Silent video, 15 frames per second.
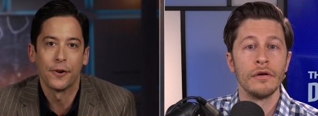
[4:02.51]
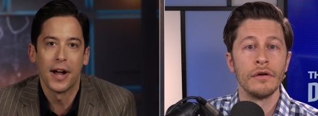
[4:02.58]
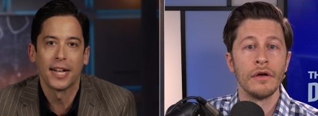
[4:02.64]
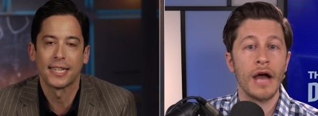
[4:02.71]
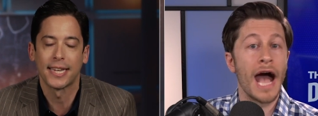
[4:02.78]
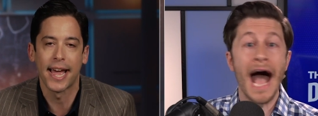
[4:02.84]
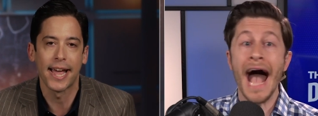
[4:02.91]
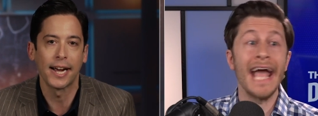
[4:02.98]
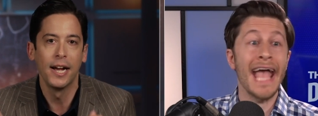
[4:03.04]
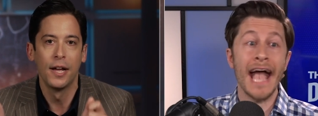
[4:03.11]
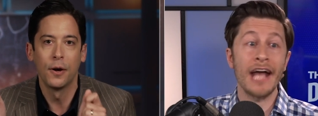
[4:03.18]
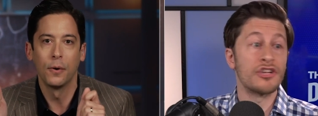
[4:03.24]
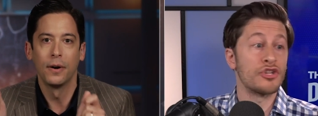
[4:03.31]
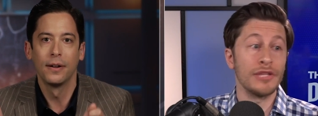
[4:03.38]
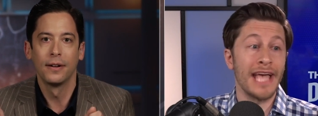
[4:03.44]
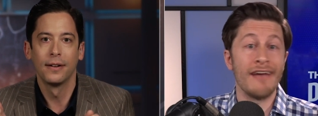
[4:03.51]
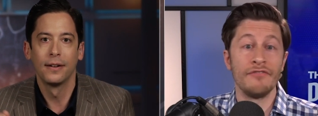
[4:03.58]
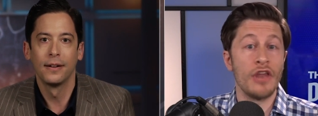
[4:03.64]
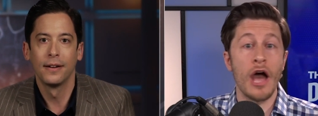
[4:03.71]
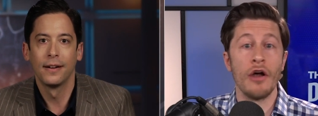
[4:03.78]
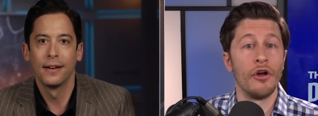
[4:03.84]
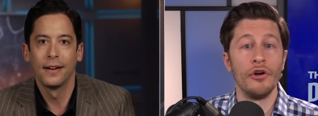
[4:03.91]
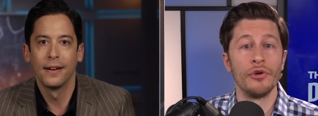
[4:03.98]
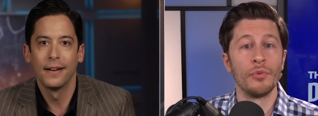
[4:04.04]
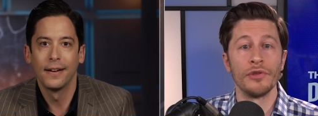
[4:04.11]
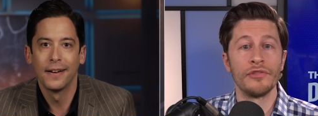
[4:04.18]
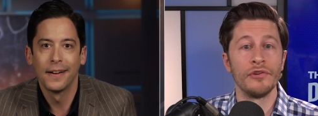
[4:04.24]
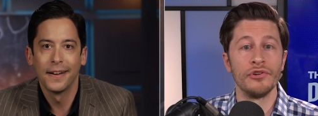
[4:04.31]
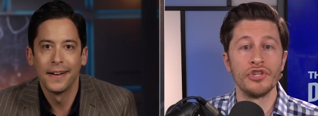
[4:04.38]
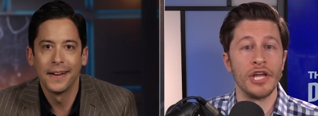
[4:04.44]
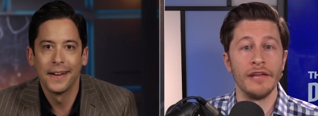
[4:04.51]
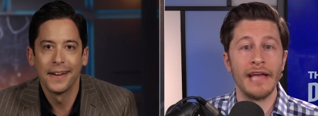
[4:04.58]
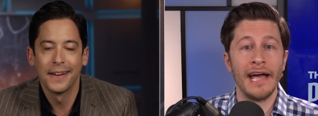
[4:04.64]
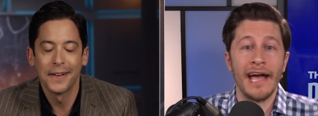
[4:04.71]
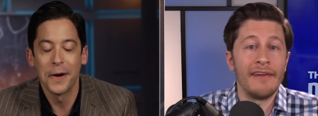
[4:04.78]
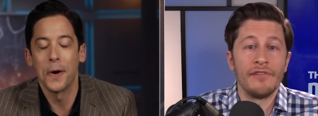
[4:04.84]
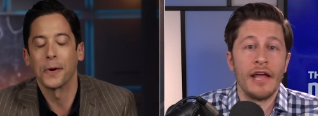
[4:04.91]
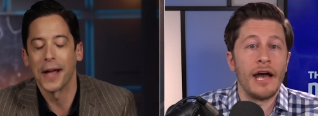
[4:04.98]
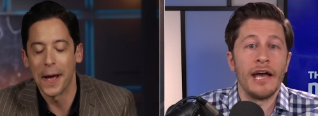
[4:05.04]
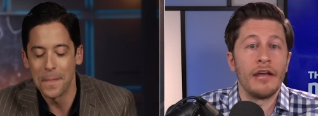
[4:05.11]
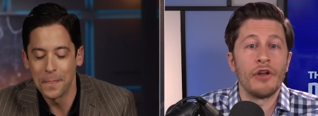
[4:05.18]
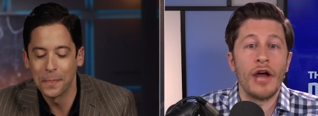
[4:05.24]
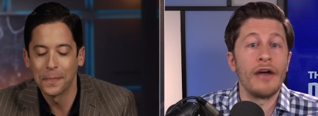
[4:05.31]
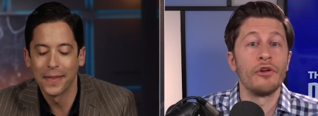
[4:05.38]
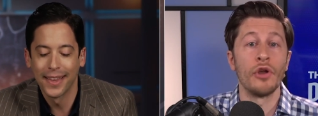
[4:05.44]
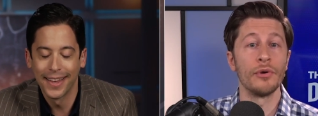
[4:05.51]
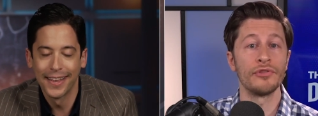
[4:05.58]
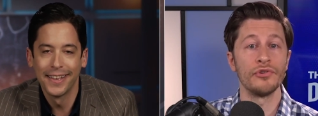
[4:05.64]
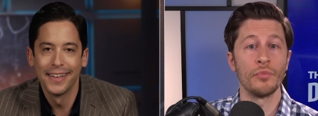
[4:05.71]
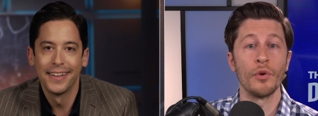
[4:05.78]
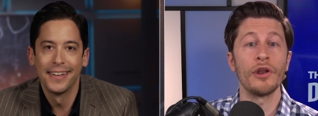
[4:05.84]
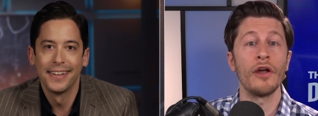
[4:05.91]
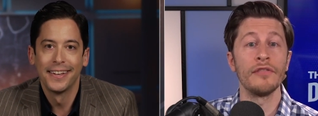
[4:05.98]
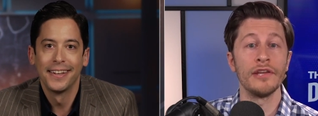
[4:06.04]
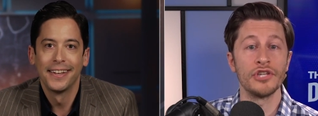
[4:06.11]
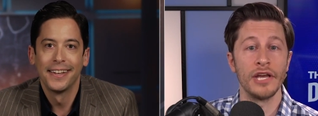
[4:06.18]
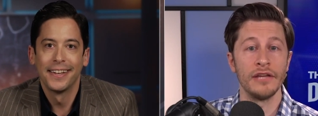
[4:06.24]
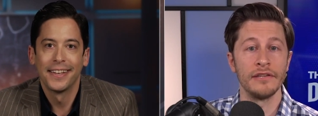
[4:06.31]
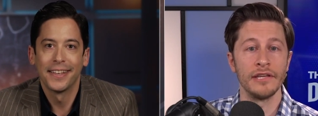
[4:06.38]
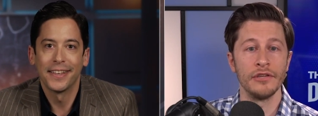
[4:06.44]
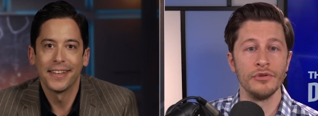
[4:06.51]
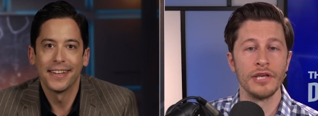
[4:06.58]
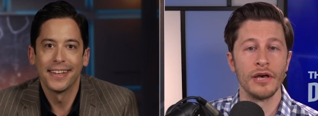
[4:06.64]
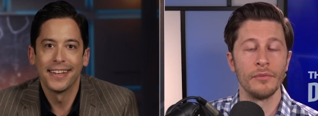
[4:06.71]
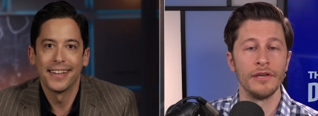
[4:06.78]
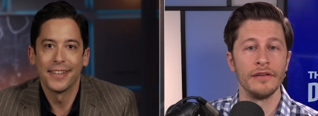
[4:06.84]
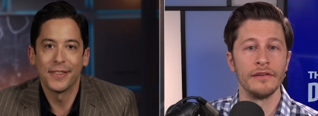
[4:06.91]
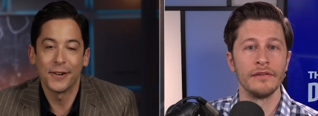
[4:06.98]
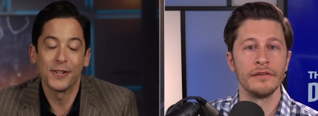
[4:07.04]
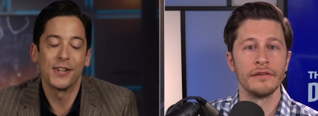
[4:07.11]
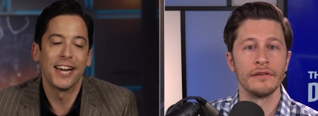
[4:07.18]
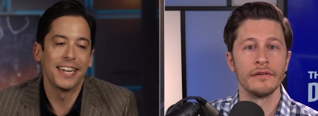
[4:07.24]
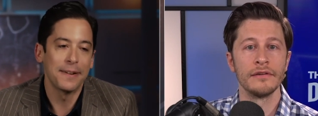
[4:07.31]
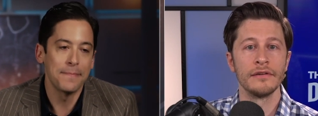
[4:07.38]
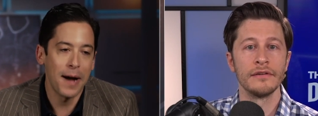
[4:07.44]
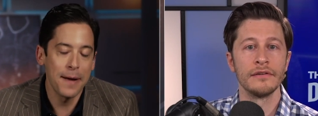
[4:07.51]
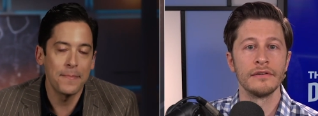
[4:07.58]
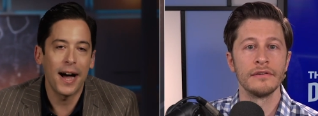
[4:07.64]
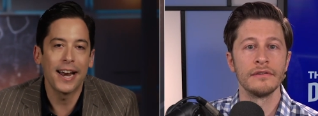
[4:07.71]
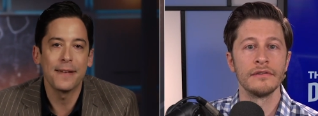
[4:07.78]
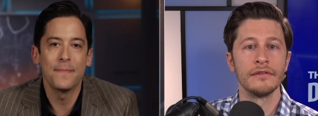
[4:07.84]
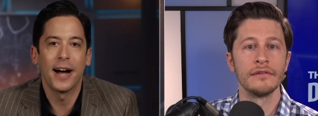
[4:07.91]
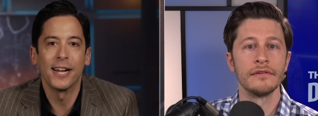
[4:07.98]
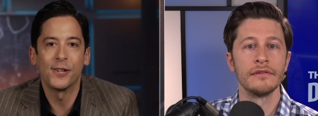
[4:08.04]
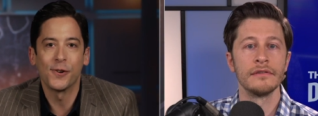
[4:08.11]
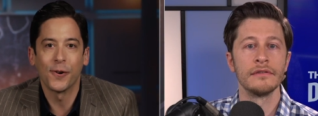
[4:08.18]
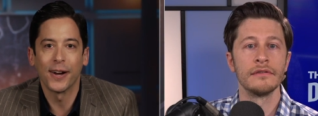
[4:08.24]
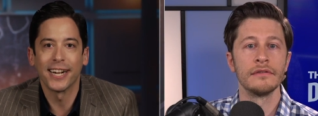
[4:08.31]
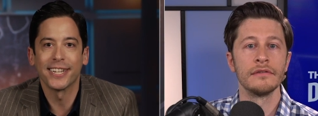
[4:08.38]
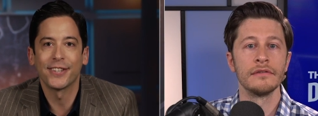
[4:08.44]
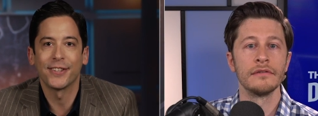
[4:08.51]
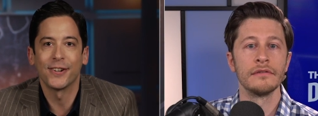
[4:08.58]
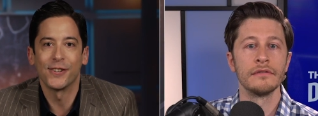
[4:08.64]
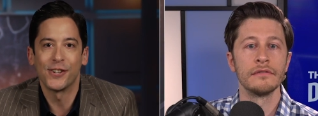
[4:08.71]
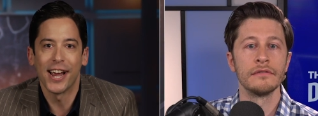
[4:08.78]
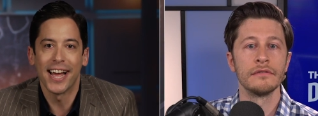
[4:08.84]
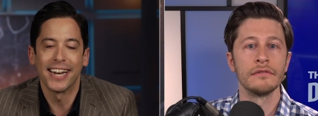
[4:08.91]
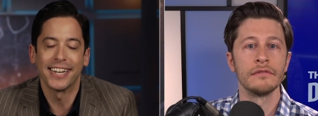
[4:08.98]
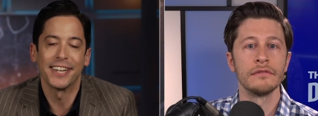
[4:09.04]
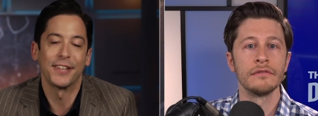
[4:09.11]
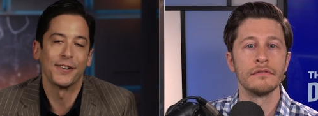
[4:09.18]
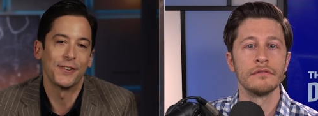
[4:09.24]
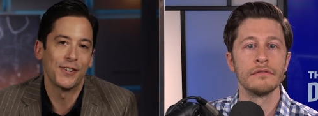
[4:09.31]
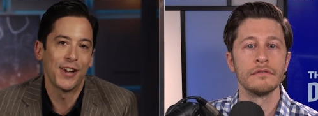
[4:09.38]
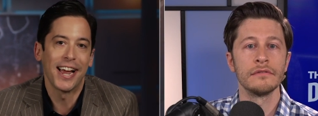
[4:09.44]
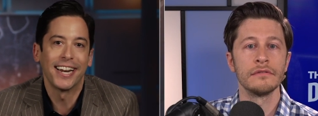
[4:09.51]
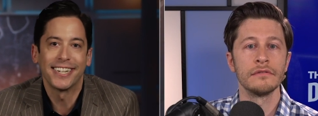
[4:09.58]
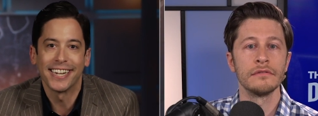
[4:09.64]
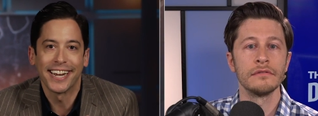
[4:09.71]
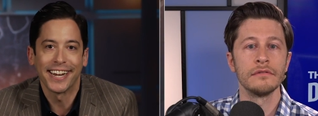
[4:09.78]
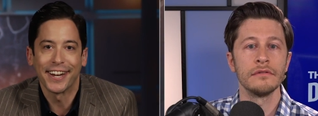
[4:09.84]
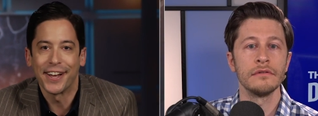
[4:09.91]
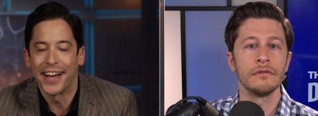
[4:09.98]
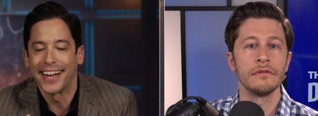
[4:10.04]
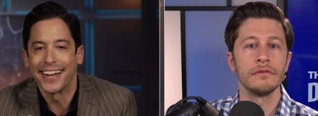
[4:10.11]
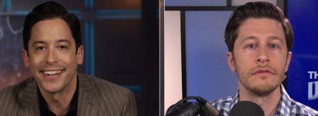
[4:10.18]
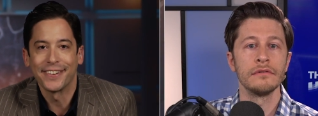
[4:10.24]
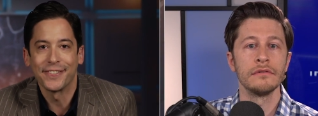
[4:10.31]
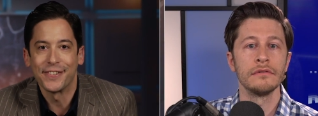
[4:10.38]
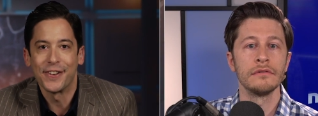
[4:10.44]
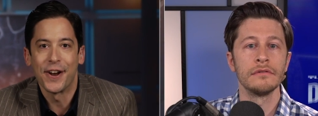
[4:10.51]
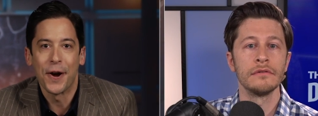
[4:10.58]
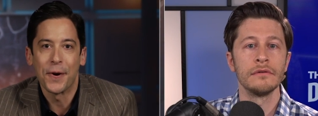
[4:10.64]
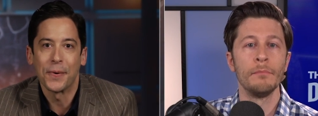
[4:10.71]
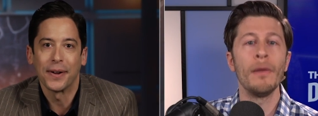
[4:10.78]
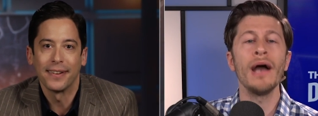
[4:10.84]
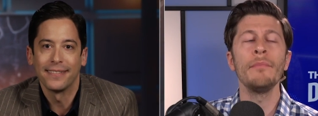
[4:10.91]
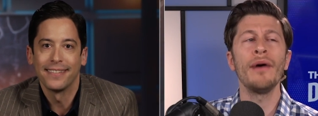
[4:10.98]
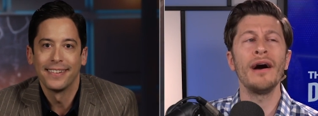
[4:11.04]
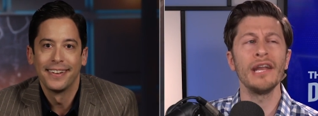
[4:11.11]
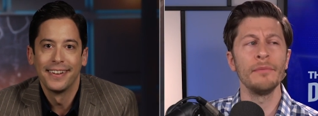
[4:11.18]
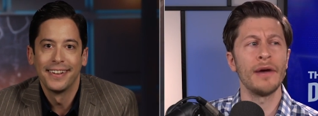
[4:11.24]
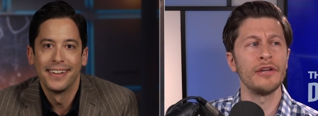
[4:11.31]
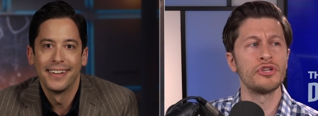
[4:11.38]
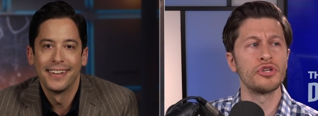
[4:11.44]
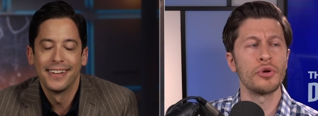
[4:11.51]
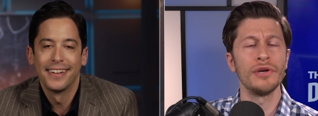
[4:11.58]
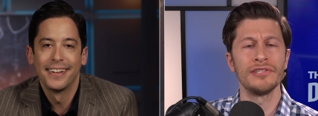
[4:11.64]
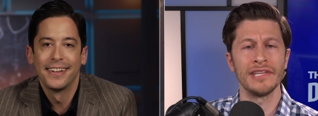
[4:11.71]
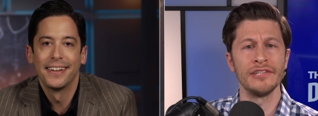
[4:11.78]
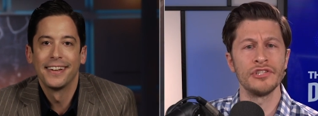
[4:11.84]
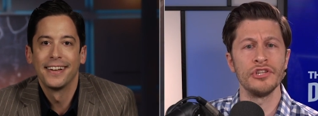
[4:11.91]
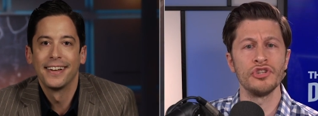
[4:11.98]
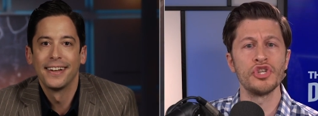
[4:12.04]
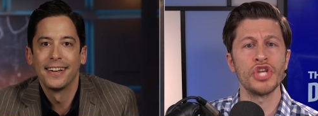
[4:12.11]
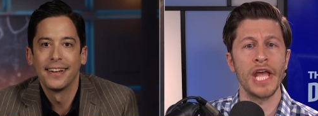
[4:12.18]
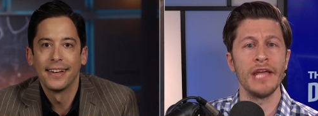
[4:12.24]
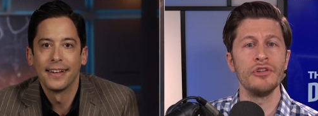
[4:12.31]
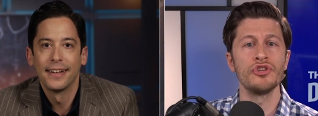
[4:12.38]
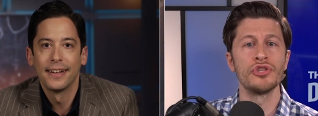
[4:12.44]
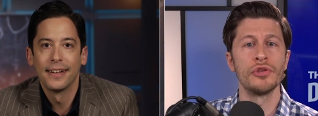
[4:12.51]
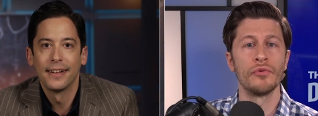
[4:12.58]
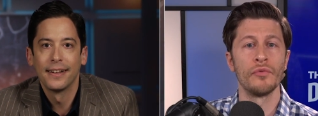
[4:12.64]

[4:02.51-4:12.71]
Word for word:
Speaker 1: They're not saying. I actually
Speaker 2: have not heard what they're chanting. I have not. Okay. I, I, don't know what they're. What are they chanting? You tell me.
Speaker 1: They're chanting "My body, my choice." They're chant. They're chanting. Uh, you know. My
Speaker 2: body, my choice isn't change the